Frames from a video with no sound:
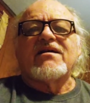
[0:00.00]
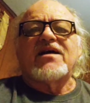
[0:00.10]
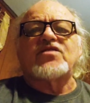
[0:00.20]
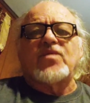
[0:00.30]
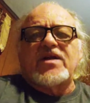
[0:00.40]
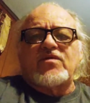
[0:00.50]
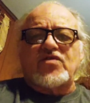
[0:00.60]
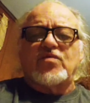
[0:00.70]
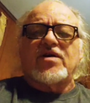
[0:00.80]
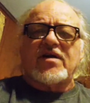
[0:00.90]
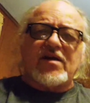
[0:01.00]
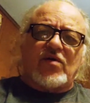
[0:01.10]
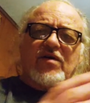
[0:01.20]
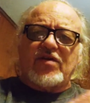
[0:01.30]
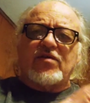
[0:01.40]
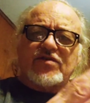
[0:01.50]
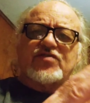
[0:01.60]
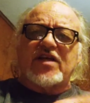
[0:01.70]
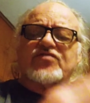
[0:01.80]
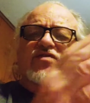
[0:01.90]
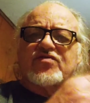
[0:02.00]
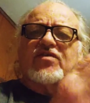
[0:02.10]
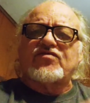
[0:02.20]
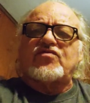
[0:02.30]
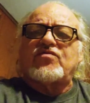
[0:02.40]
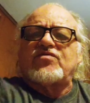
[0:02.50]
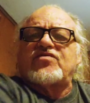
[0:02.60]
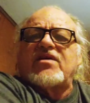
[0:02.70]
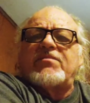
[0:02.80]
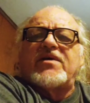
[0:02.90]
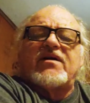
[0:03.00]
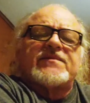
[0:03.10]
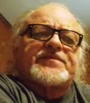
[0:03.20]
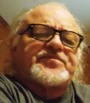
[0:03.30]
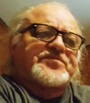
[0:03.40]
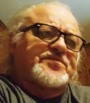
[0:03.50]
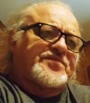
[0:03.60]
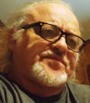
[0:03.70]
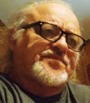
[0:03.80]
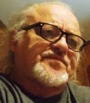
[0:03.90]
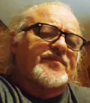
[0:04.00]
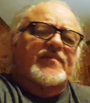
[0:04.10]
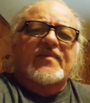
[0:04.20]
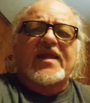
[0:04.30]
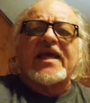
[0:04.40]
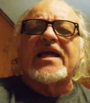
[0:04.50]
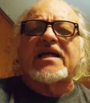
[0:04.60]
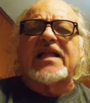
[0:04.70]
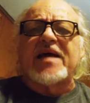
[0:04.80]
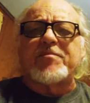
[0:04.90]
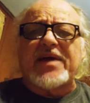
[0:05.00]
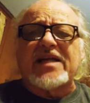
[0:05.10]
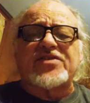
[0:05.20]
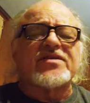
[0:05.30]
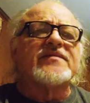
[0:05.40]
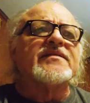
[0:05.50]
I just want to do an accessory, so I was doing some incline bench.